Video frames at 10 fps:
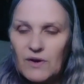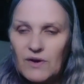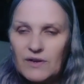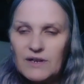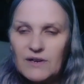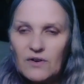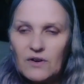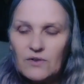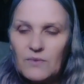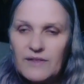earlier
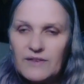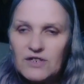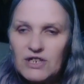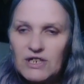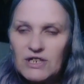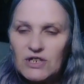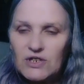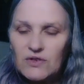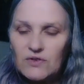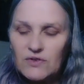on whether she
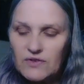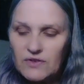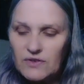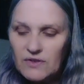should